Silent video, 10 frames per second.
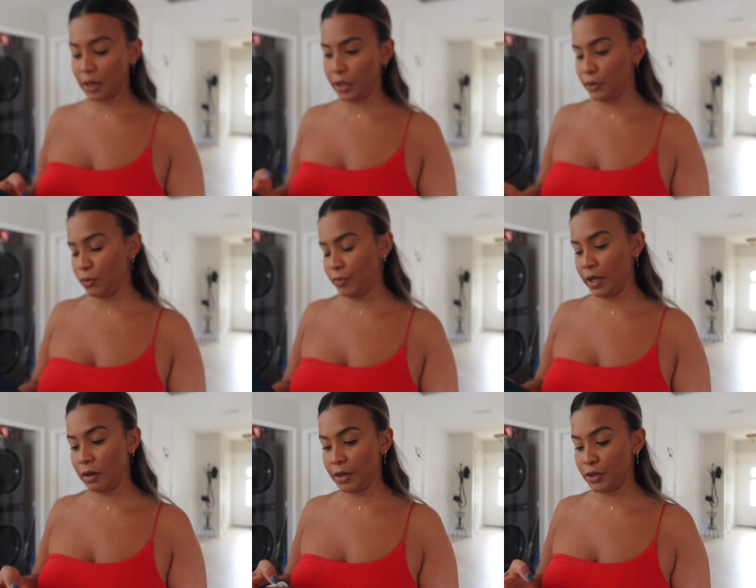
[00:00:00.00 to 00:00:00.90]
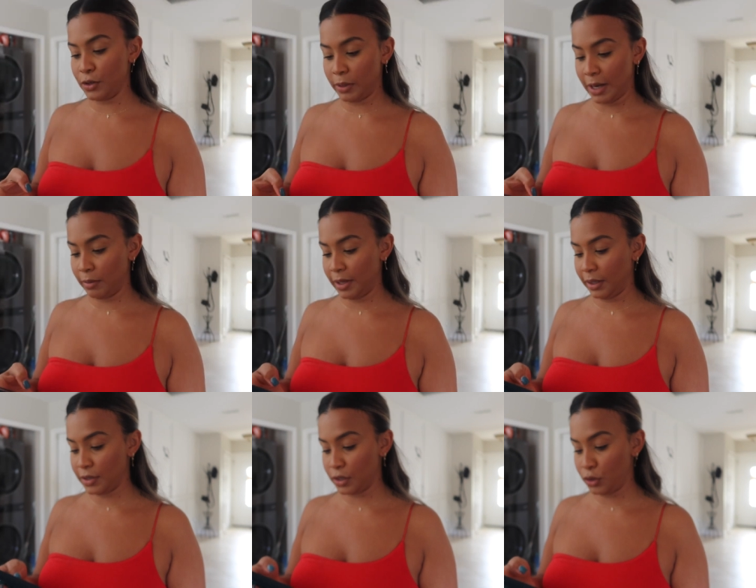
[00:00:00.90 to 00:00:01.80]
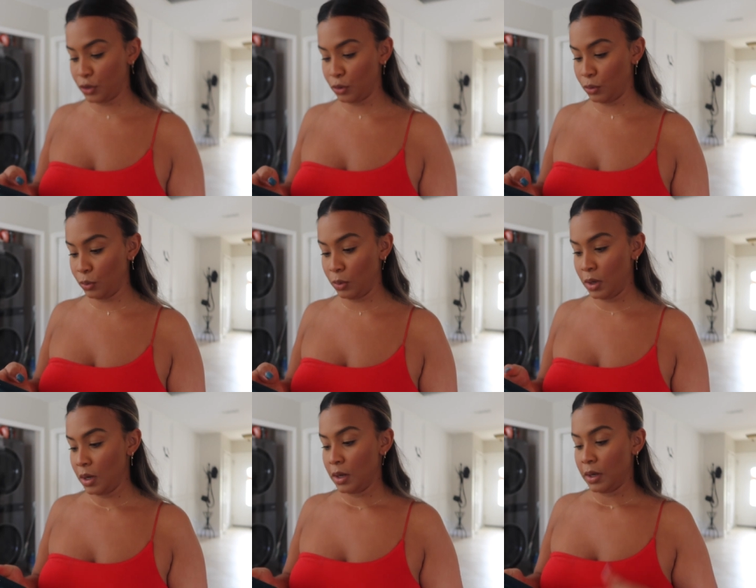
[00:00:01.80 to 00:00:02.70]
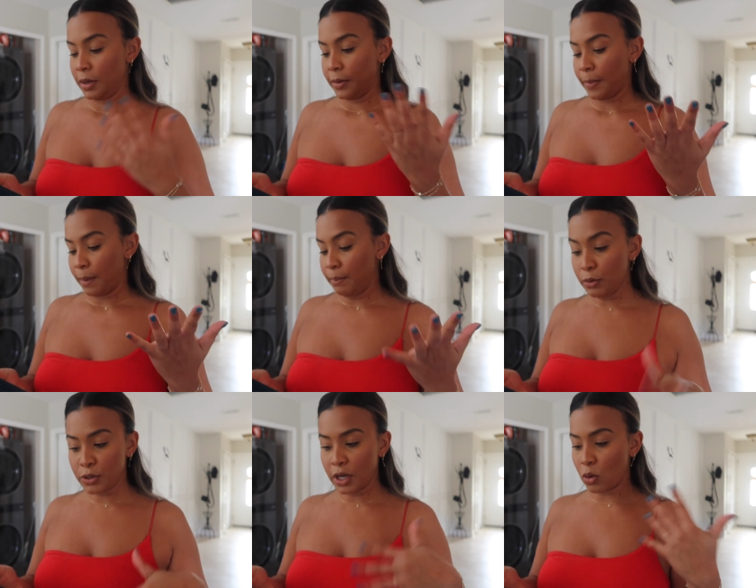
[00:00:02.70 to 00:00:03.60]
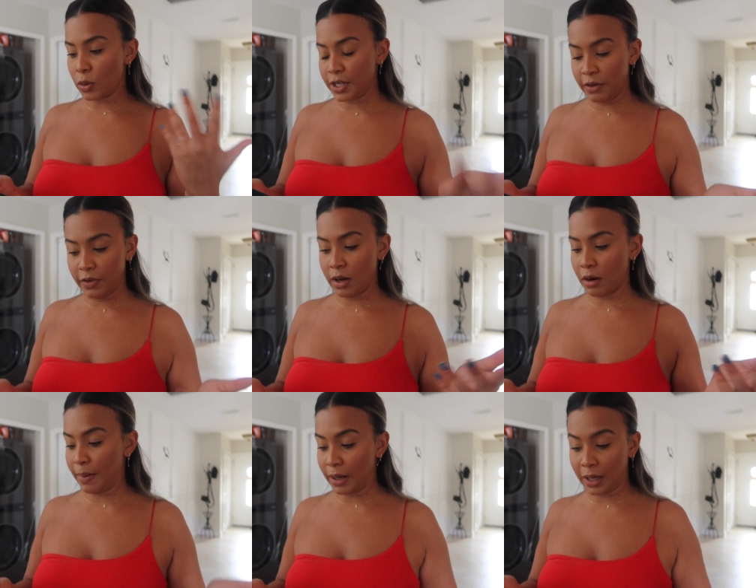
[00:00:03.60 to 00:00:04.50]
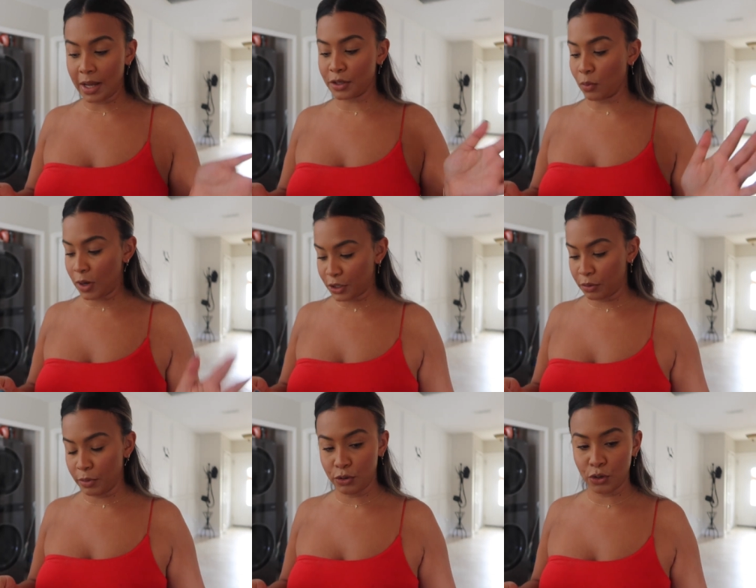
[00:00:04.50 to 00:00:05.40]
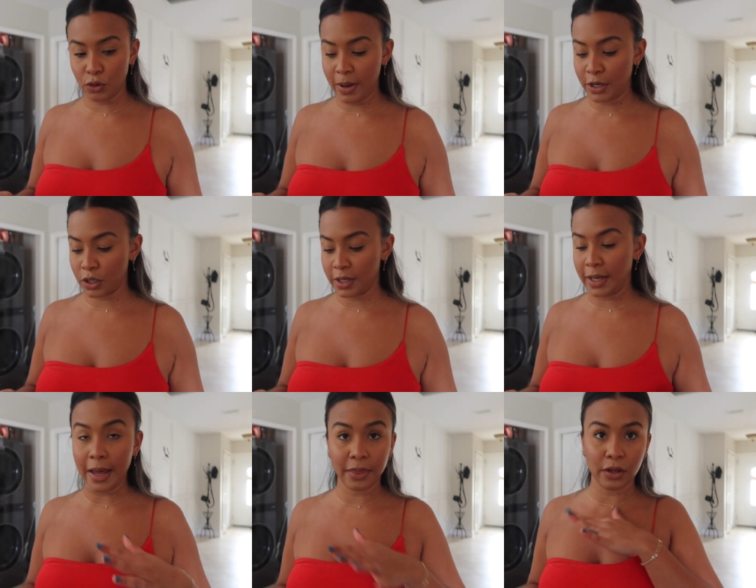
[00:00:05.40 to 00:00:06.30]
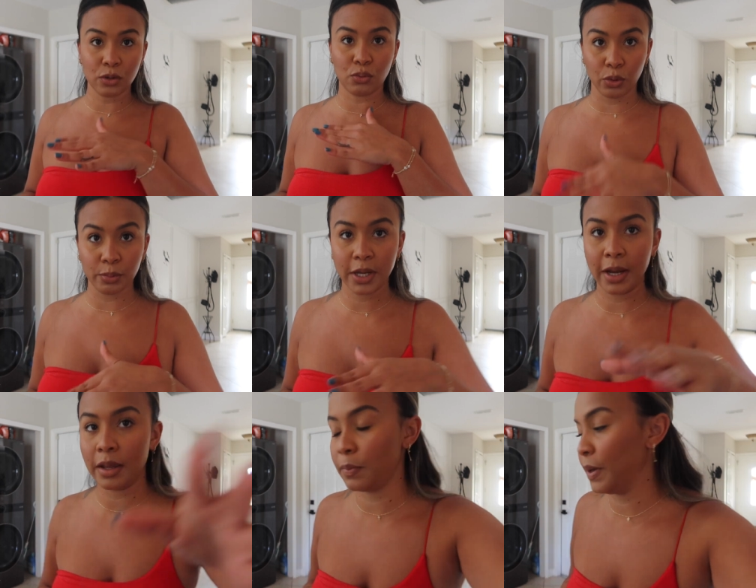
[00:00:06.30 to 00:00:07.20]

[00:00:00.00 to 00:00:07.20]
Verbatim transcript: put on a YouTube video and zone out and listen to music or TV or a podcast or watch some YouTube and just get this room together